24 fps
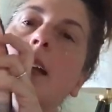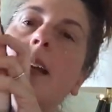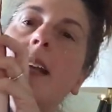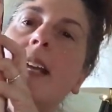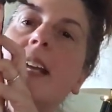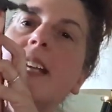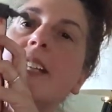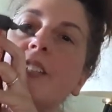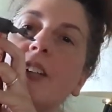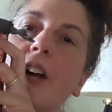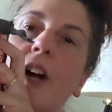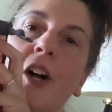
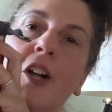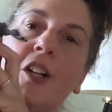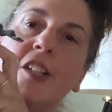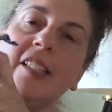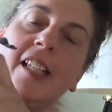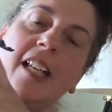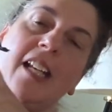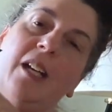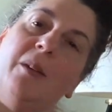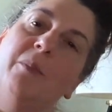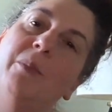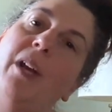and all
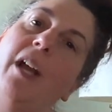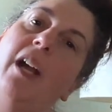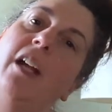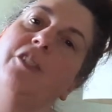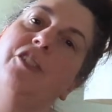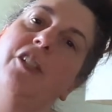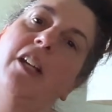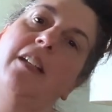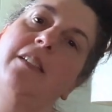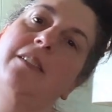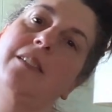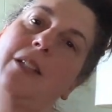knitting
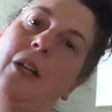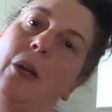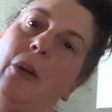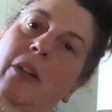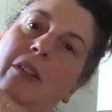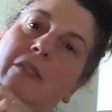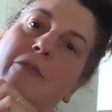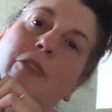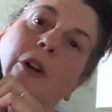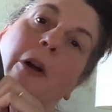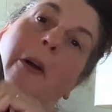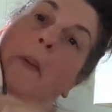projects
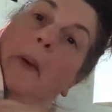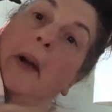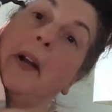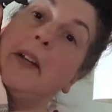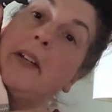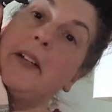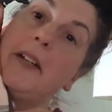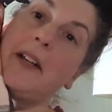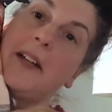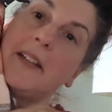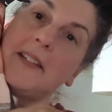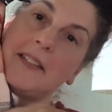going forward
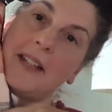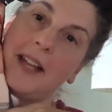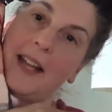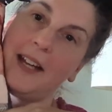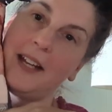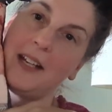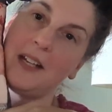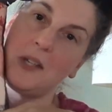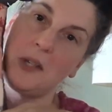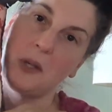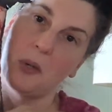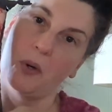because I
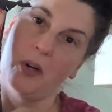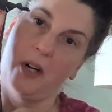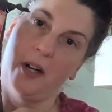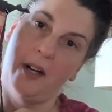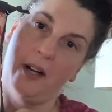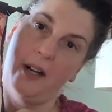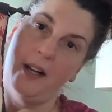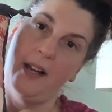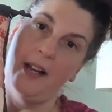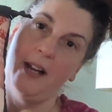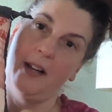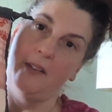adore
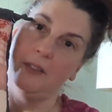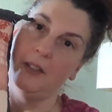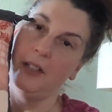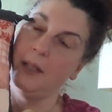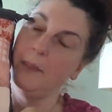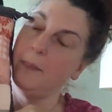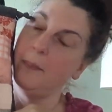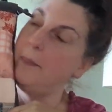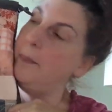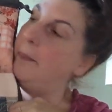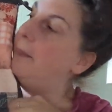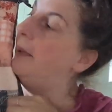
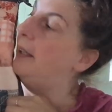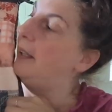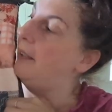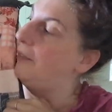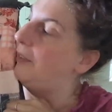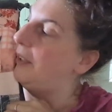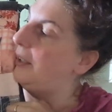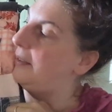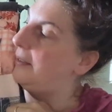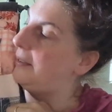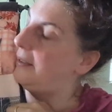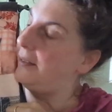every bit
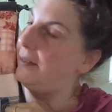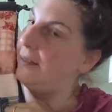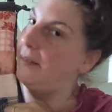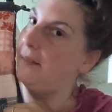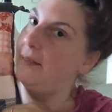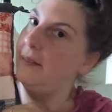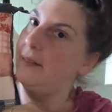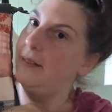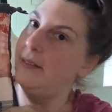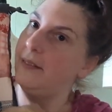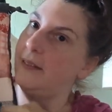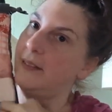of it.
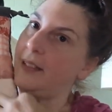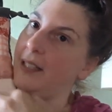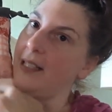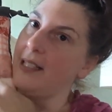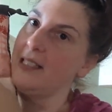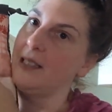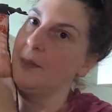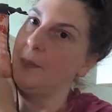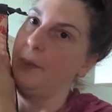Look at these